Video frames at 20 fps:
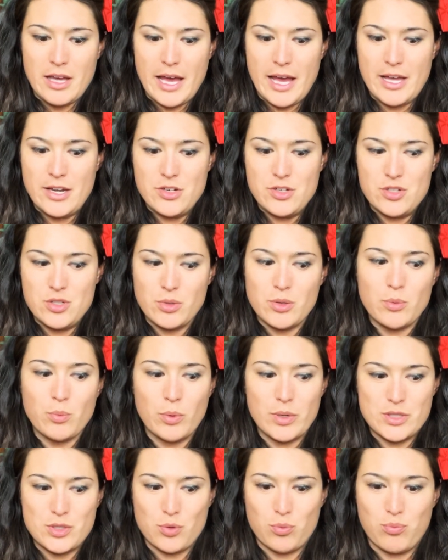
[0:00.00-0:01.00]
and doing
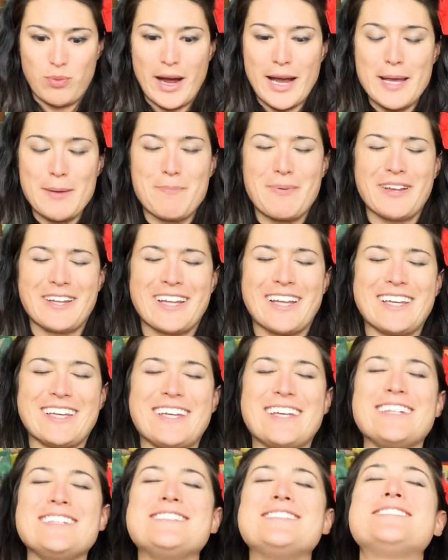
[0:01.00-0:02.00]
what's right, but like
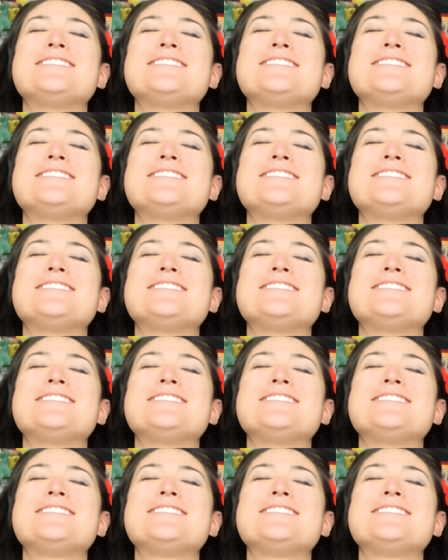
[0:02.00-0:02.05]
he